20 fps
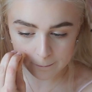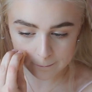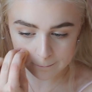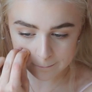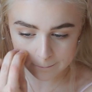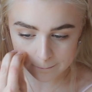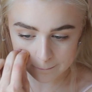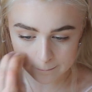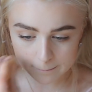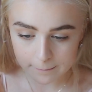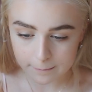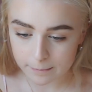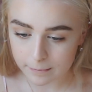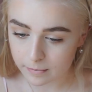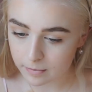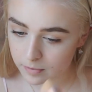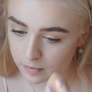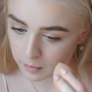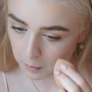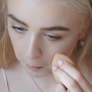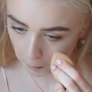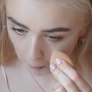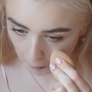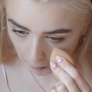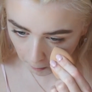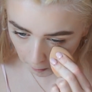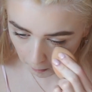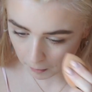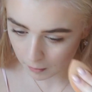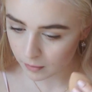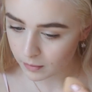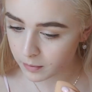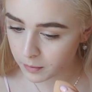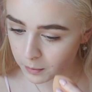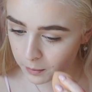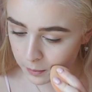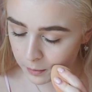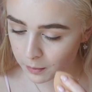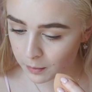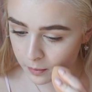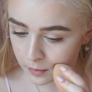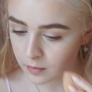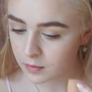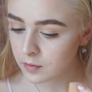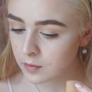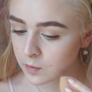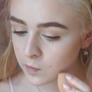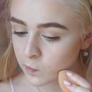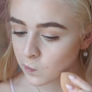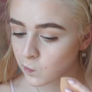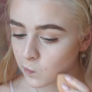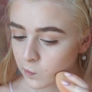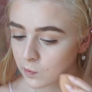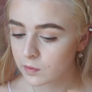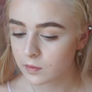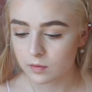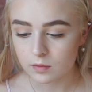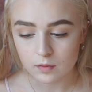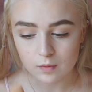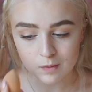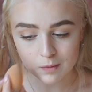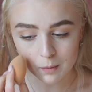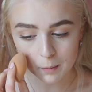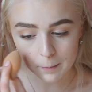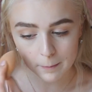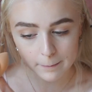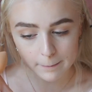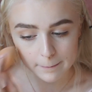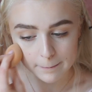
foundation on it from before to make it look not so harsh.